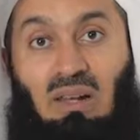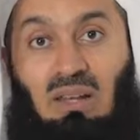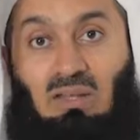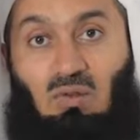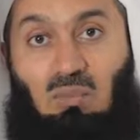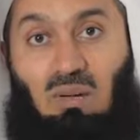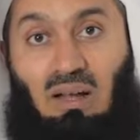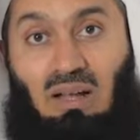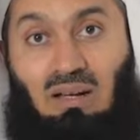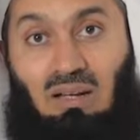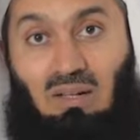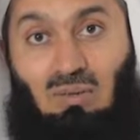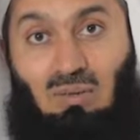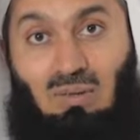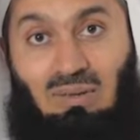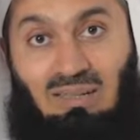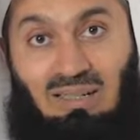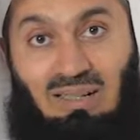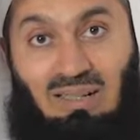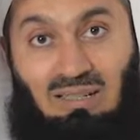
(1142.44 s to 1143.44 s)
Allah subhanahu
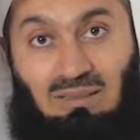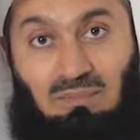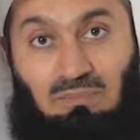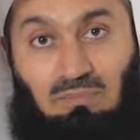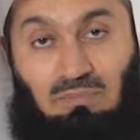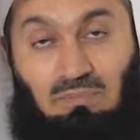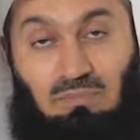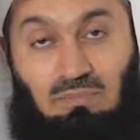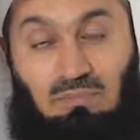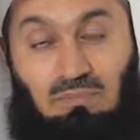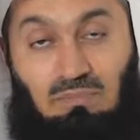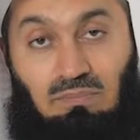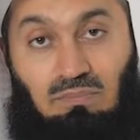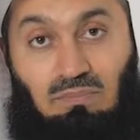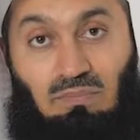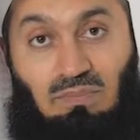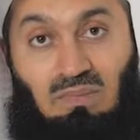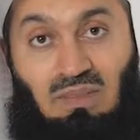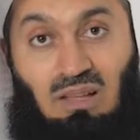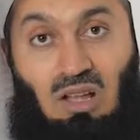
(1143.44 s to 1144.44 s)
wa ta'ala.
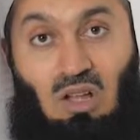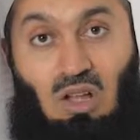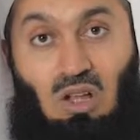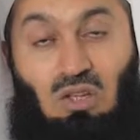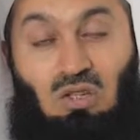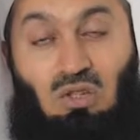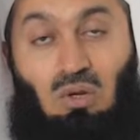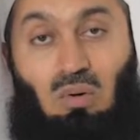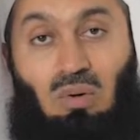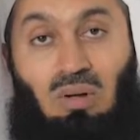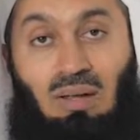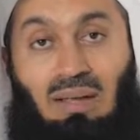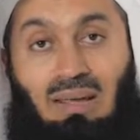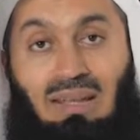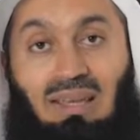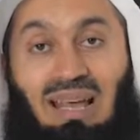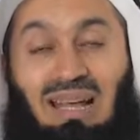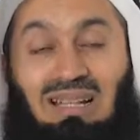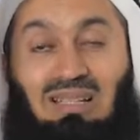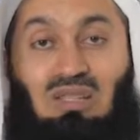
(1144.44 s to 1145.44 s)
So
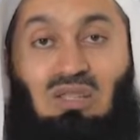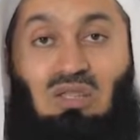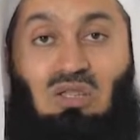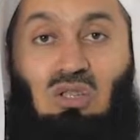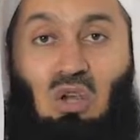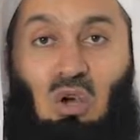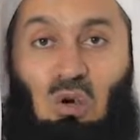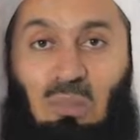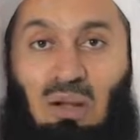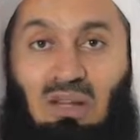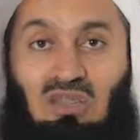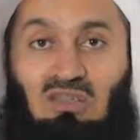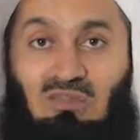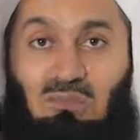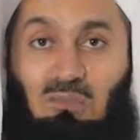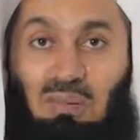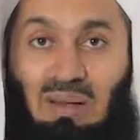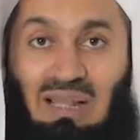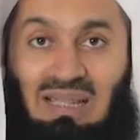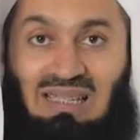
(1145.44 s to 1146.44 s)
he had so much
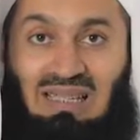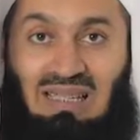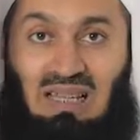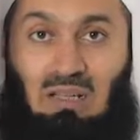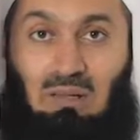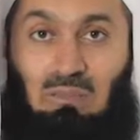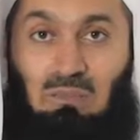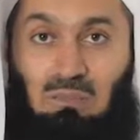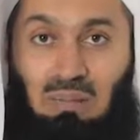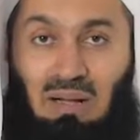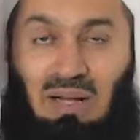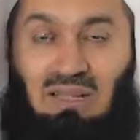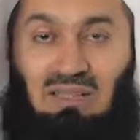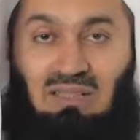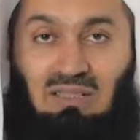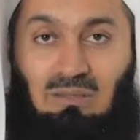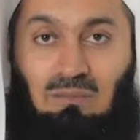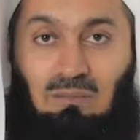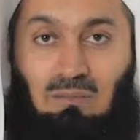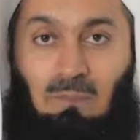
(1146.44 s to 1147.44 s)
of blessing,
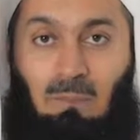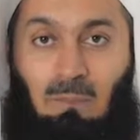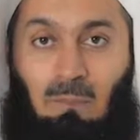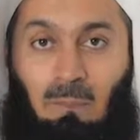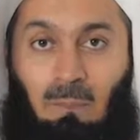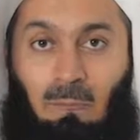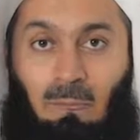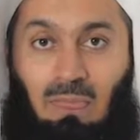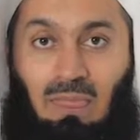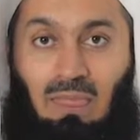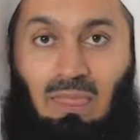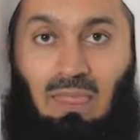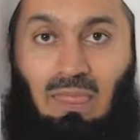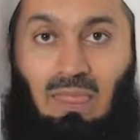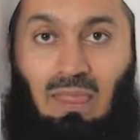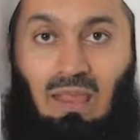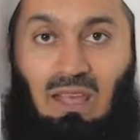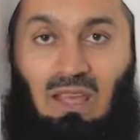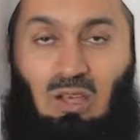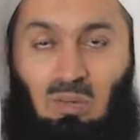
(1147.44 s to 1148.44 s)
but
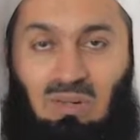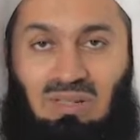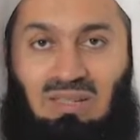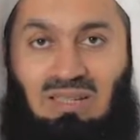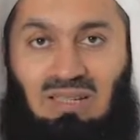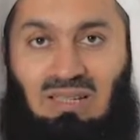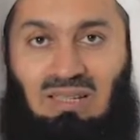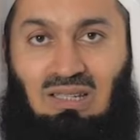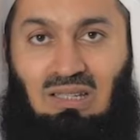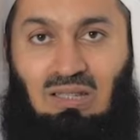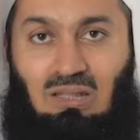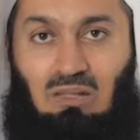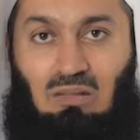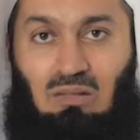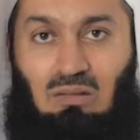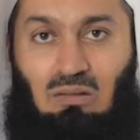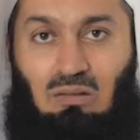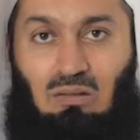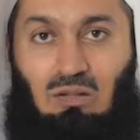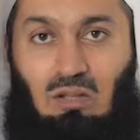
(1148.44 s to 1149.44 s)
he was tested.
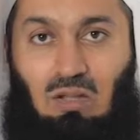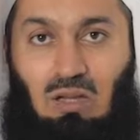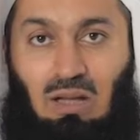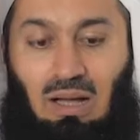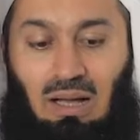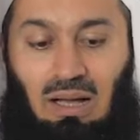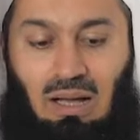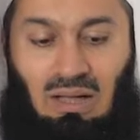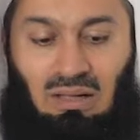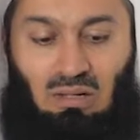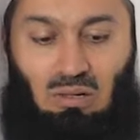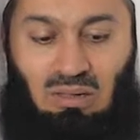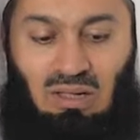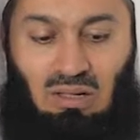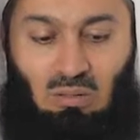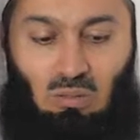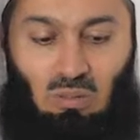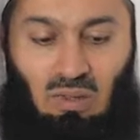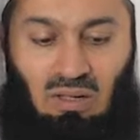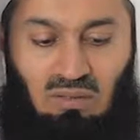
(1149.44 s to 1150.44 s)
I look
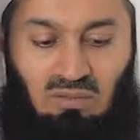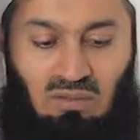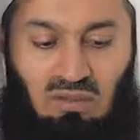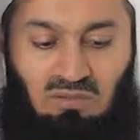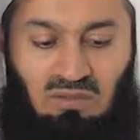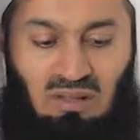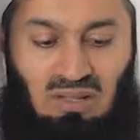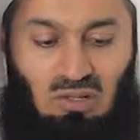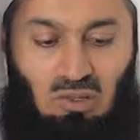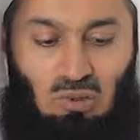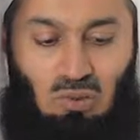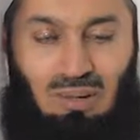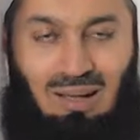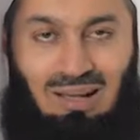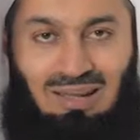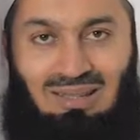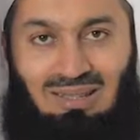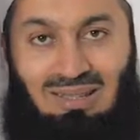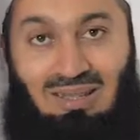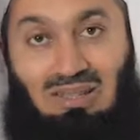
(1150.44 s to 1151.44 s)
at one of the first
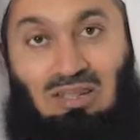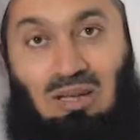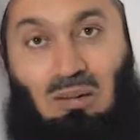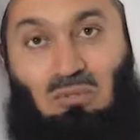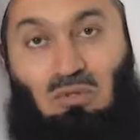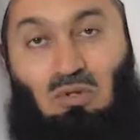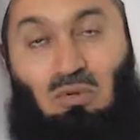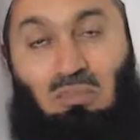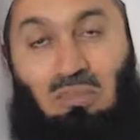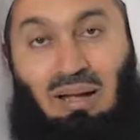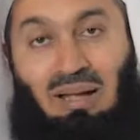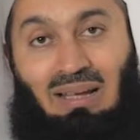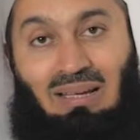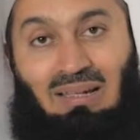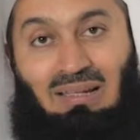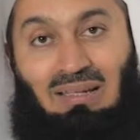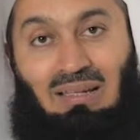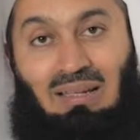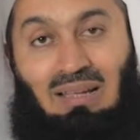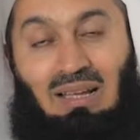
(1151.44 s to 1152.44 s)
du'as that come to
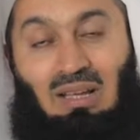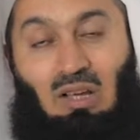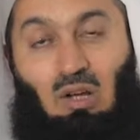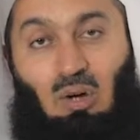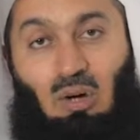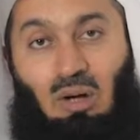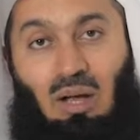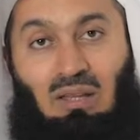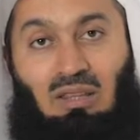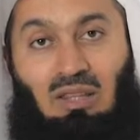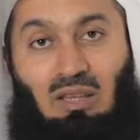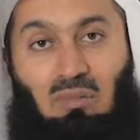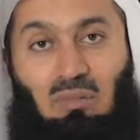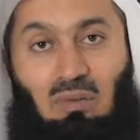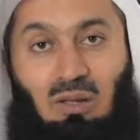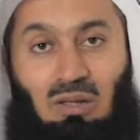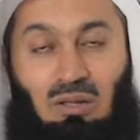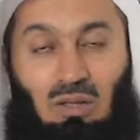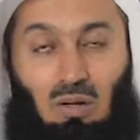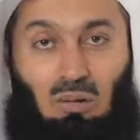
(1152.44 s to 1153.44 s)
mind and that
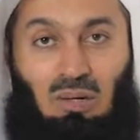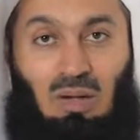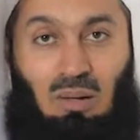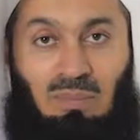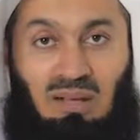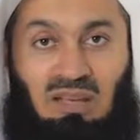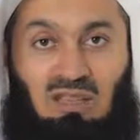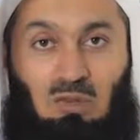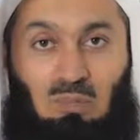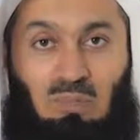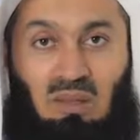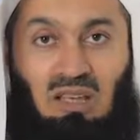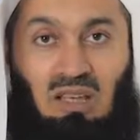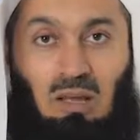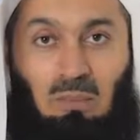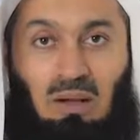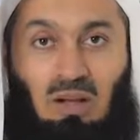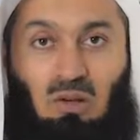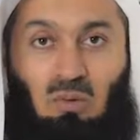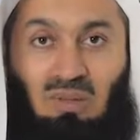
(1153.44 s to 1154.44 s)
the ulama speak
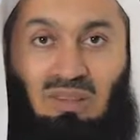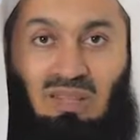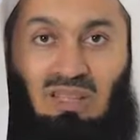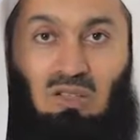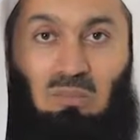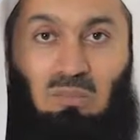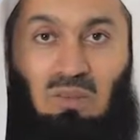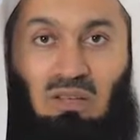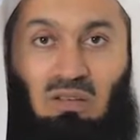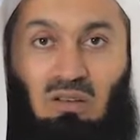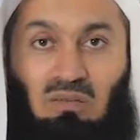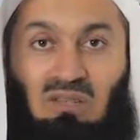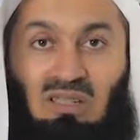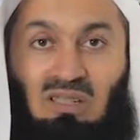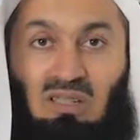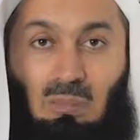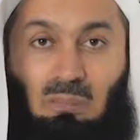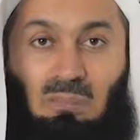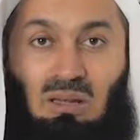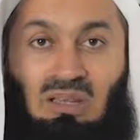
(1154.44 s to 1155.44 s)
about when they speak of the
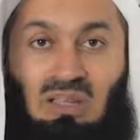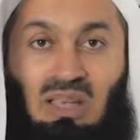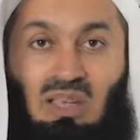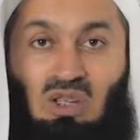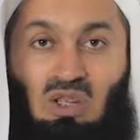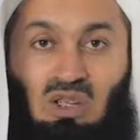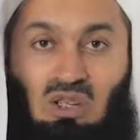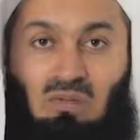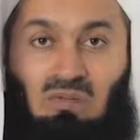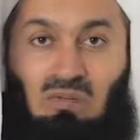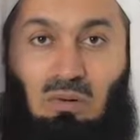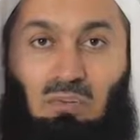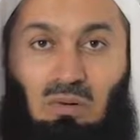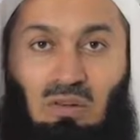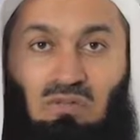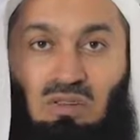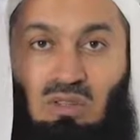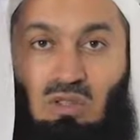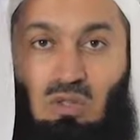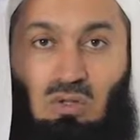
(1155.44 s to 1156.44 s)
supplications of the
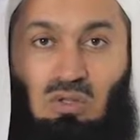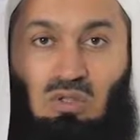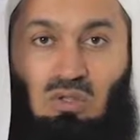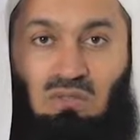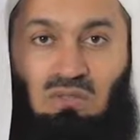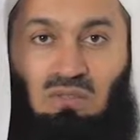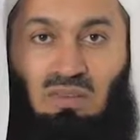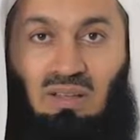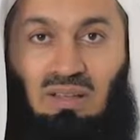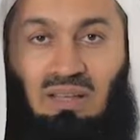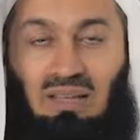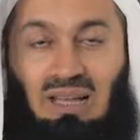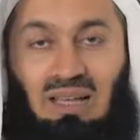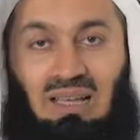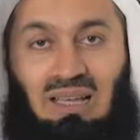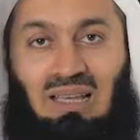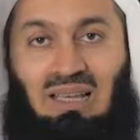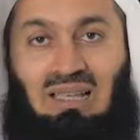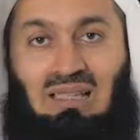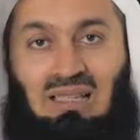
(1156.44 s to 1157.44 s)
Prophet Yusuf
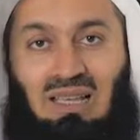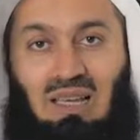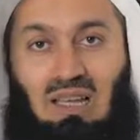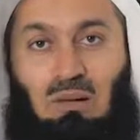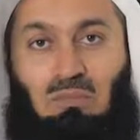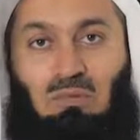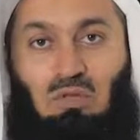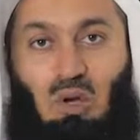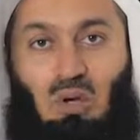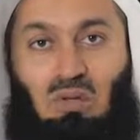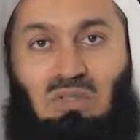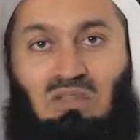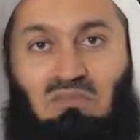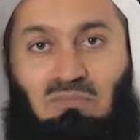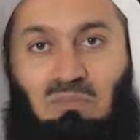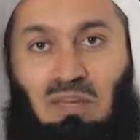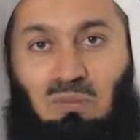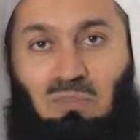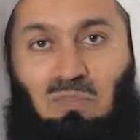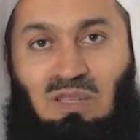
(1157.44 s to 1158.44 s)
alayhi salam,
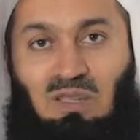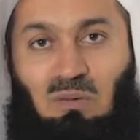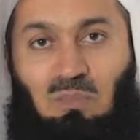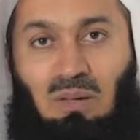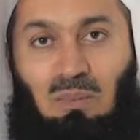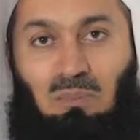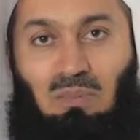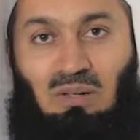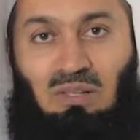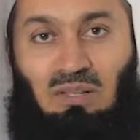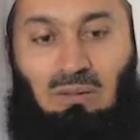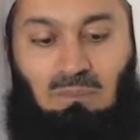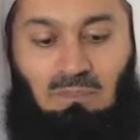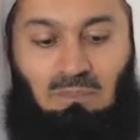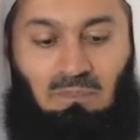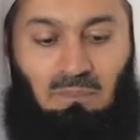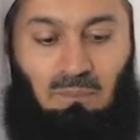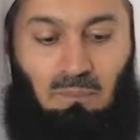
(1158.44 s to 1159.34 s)
Joseph, may peace be upon him.